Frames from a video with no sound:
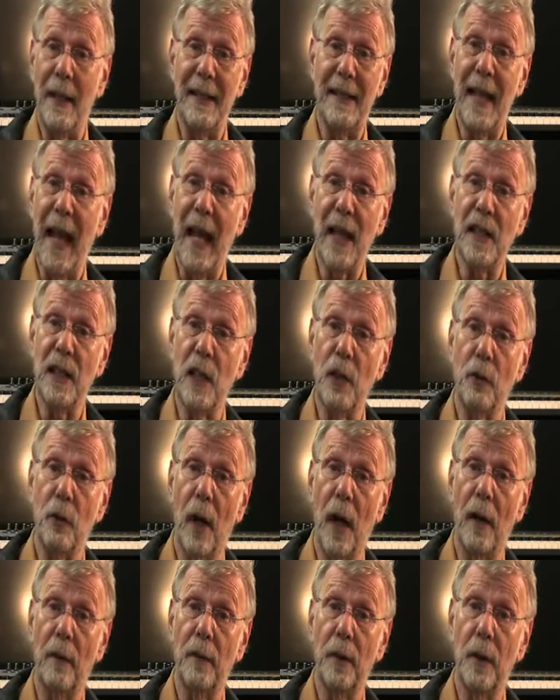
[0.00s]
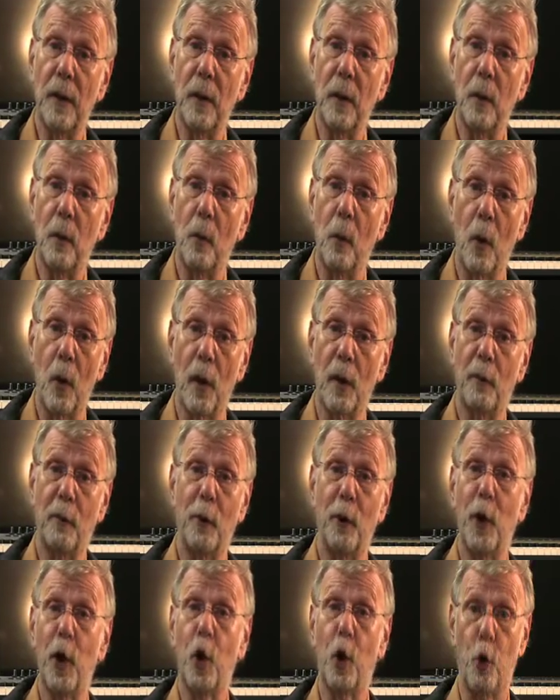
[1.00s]
in Taxi Driver worked
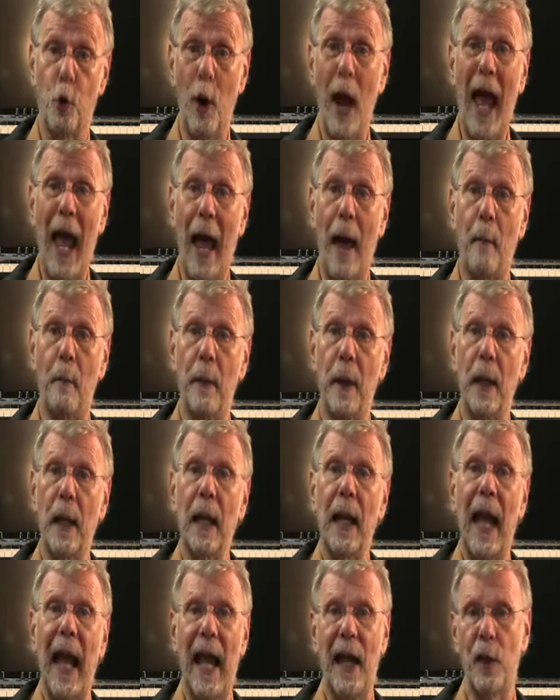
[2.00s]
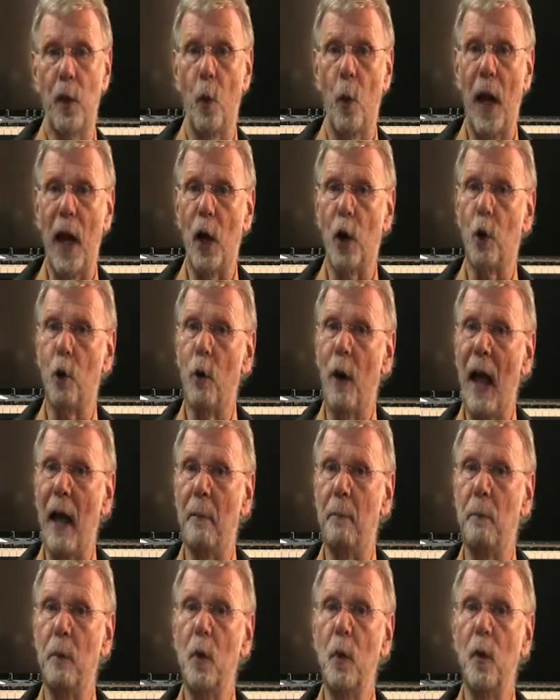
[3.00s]
for a crab, and the way a
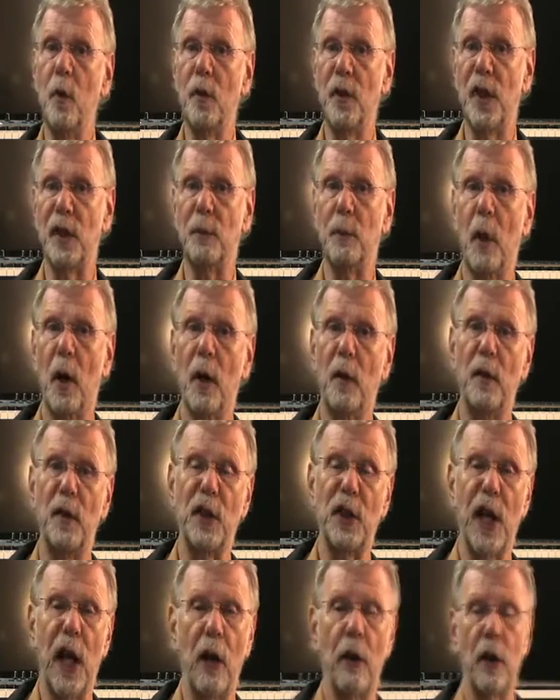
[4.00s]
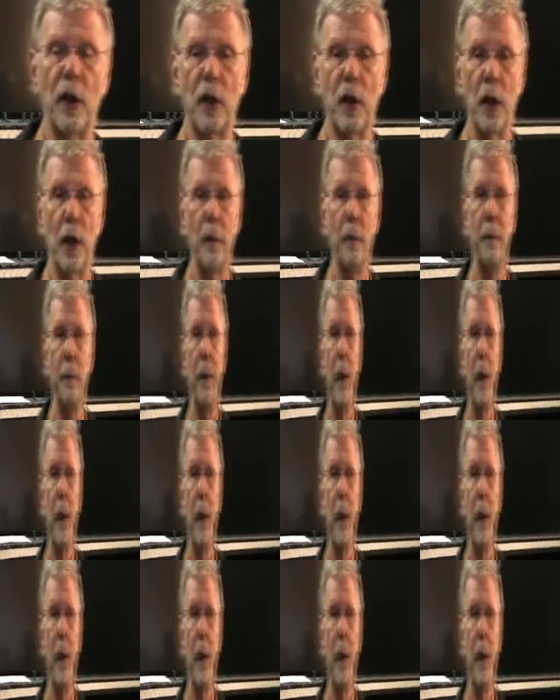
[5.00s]
crab moves as part of his character.